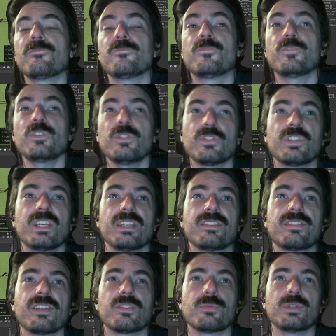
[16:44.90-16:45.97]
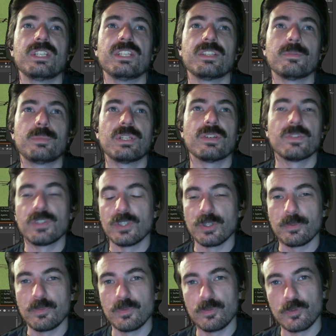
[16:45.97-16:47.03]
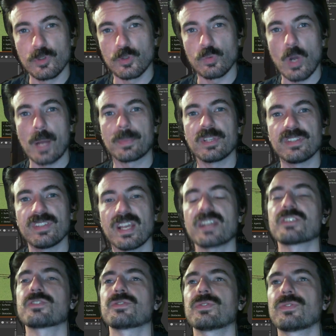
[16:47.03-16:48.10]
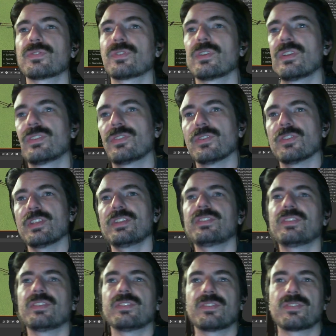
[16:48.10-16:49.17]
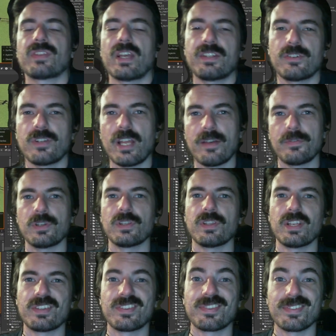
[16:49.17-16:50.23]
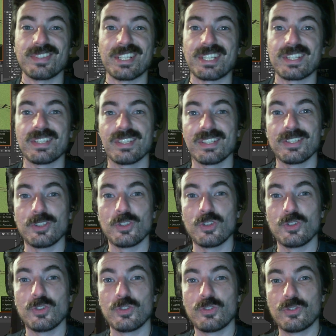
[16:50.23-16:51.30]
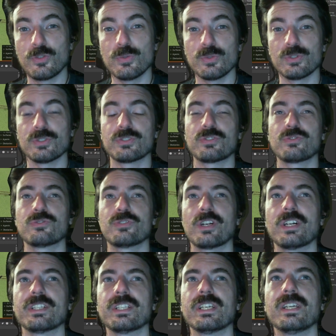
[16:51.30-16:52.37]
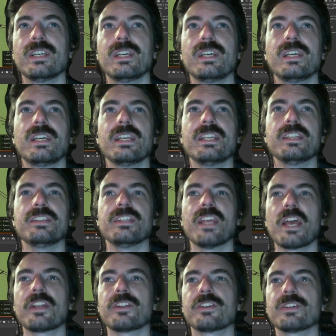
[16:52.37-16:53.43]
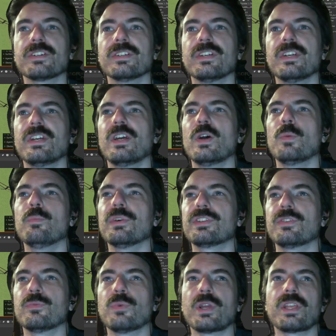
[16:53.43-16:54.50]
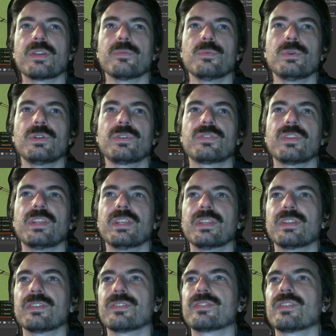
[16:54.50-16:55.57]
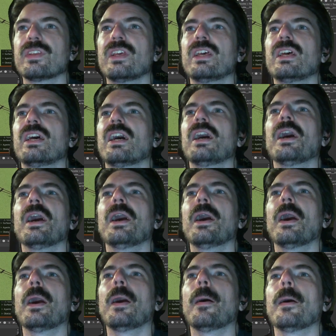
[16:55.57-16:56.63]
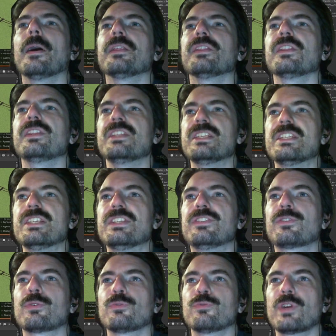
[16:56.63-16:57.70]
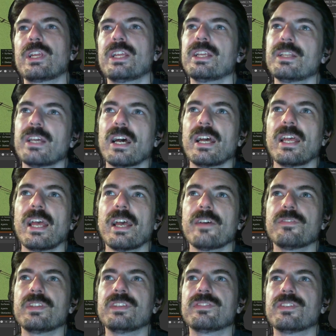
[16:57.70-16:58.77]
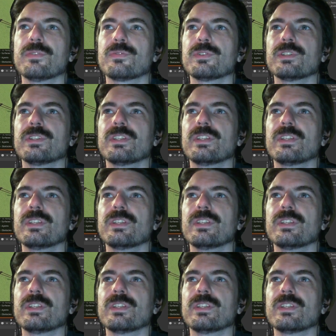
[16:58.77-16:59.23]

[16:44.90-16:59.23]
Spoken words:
First things is we need to be able to swap the textures. So I don't have a slick tool to run in the editor, but the way it works is on the terrain, I have these different